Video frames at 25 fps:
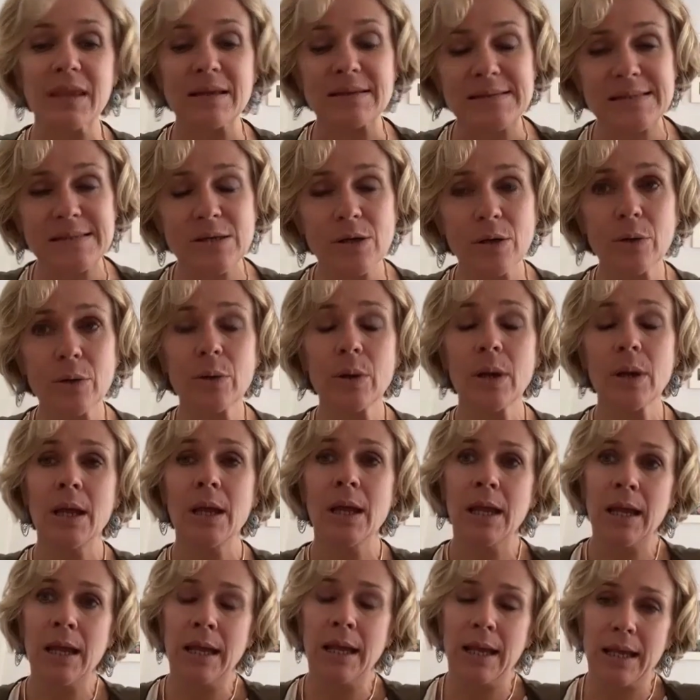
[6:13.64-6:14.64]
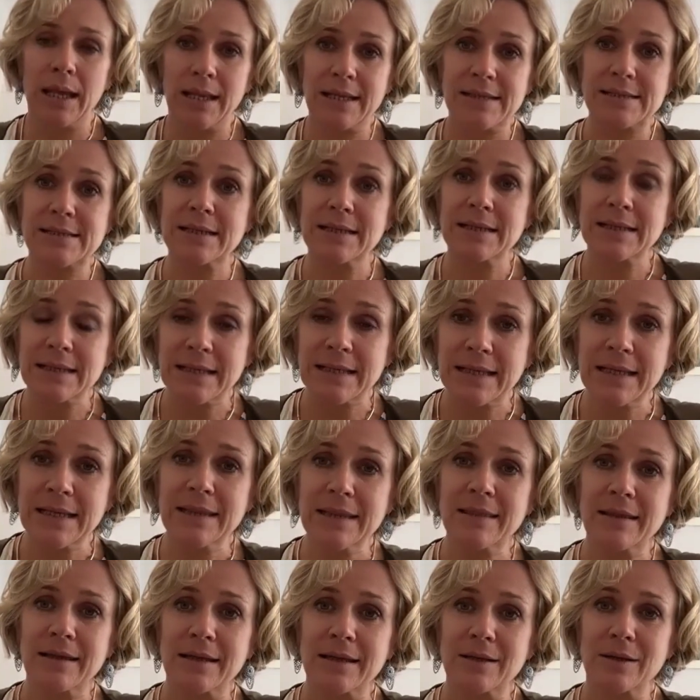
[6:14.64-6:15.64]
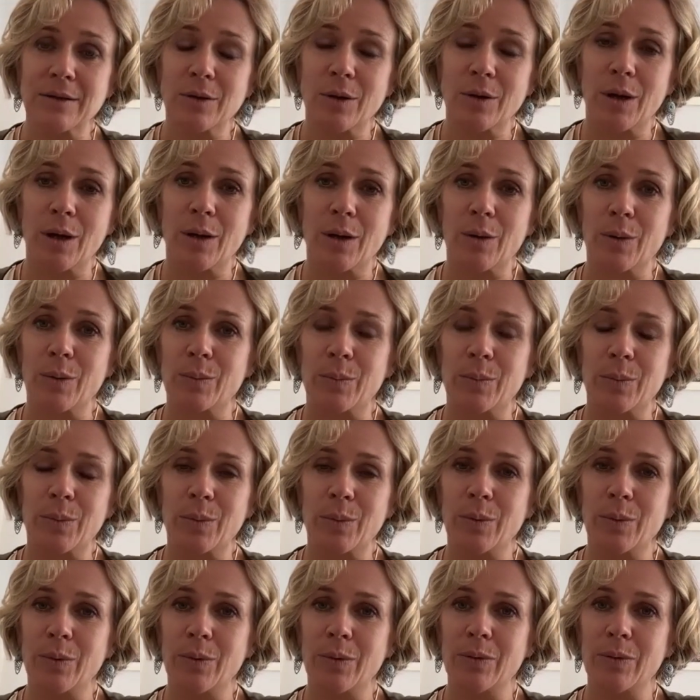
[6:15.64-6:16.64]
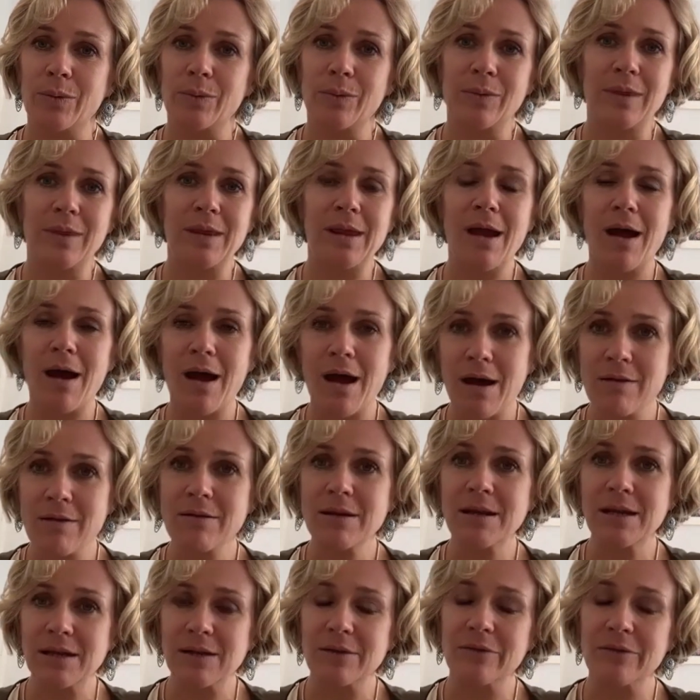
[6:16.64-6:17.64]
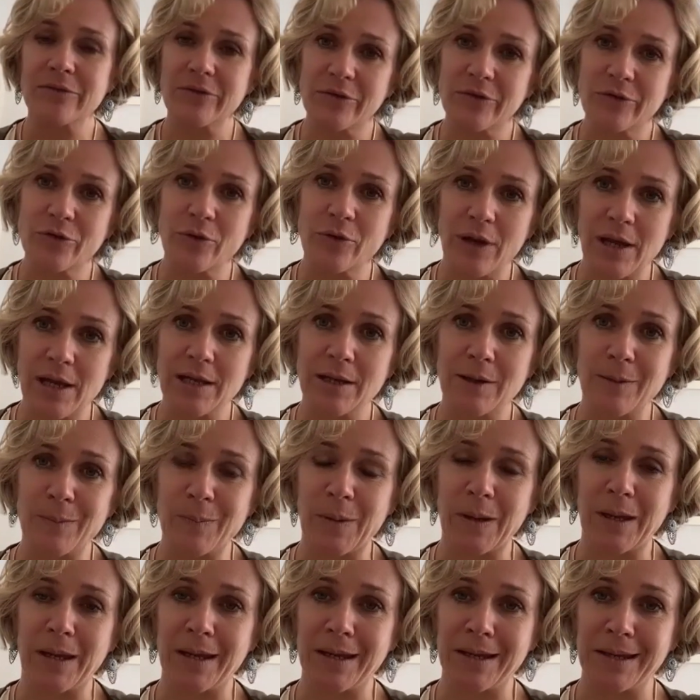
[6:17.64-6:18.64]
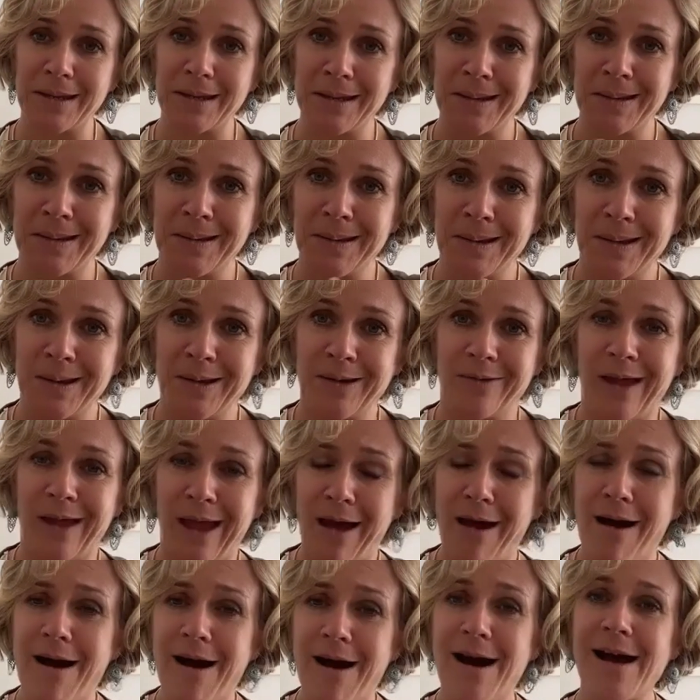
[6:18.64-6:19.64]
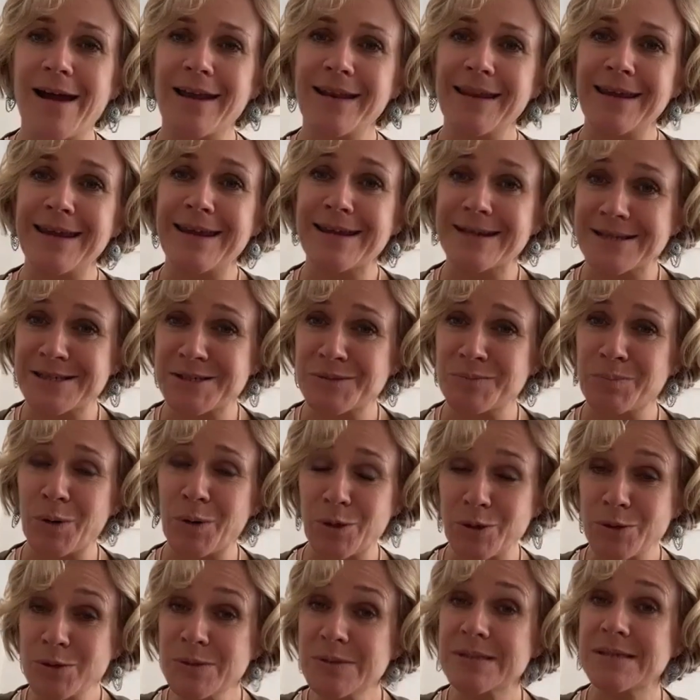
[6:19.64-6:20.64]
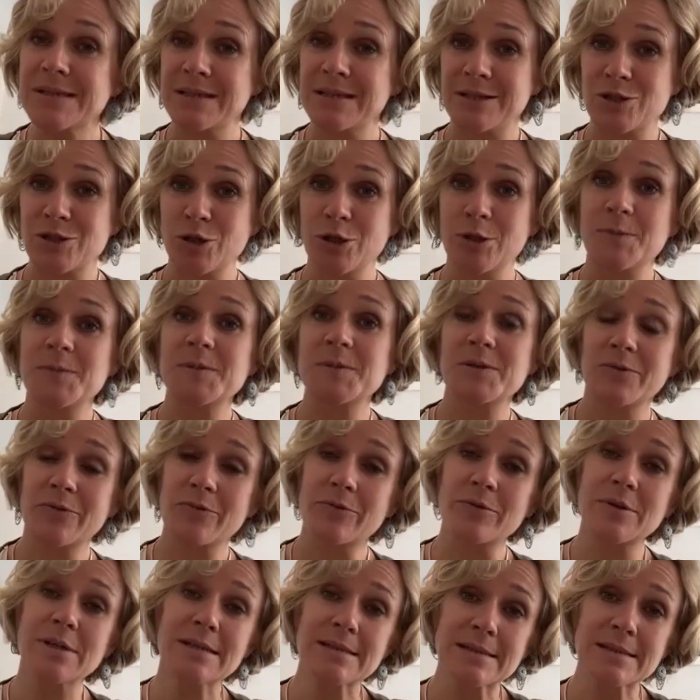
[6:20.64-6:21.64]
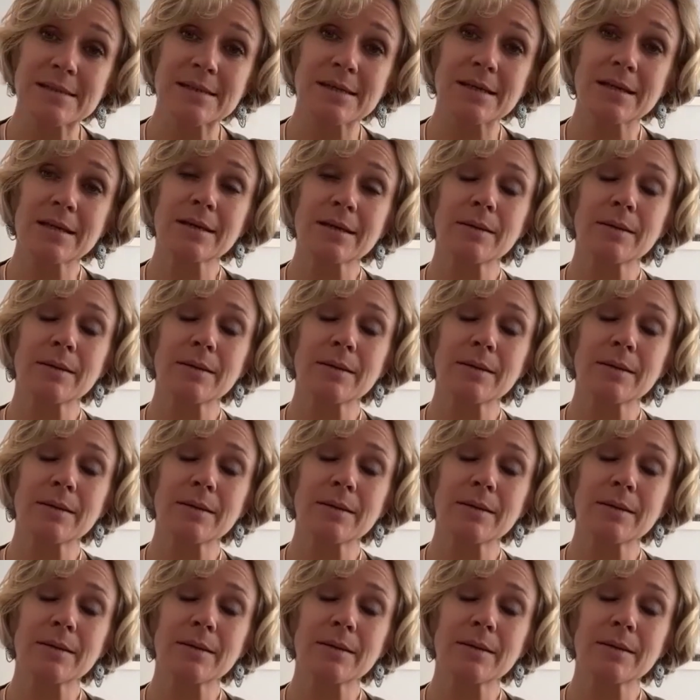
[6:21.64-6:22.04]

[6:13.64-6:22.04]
So it's clear that the irony of Australia being highly exposed in terms of risk,